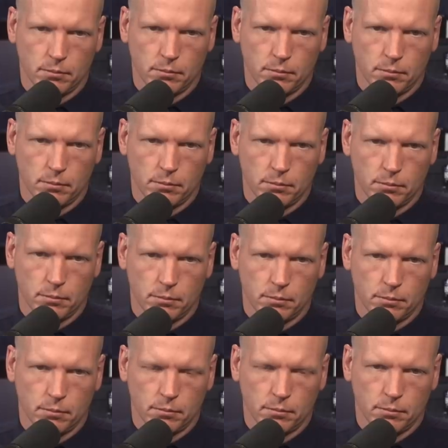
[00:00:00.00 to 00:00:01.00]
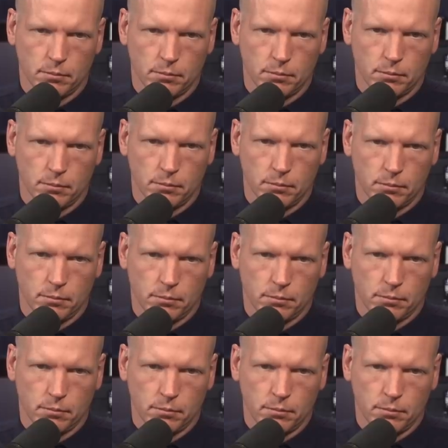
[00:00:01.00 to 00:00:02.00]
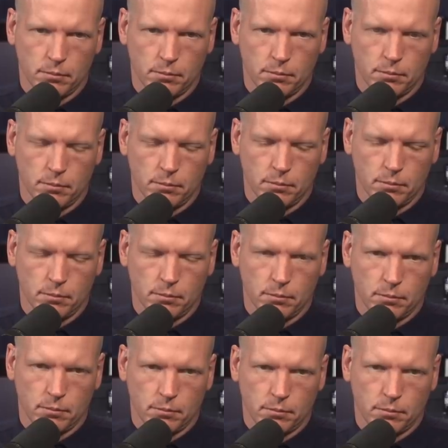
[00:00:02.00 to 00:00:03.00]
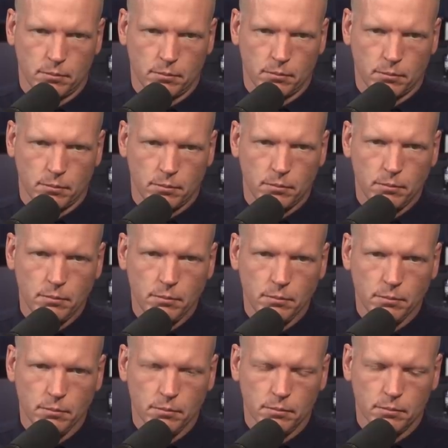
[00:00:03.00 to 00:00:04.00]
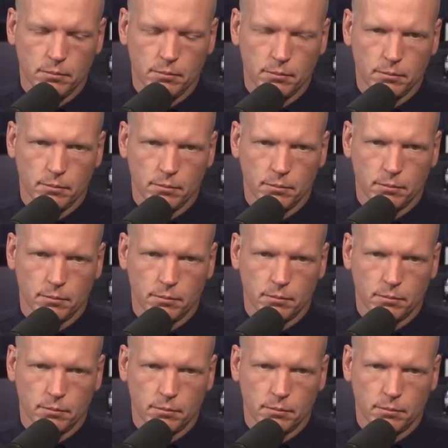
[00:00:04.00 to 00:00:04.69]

This person isn't speaking.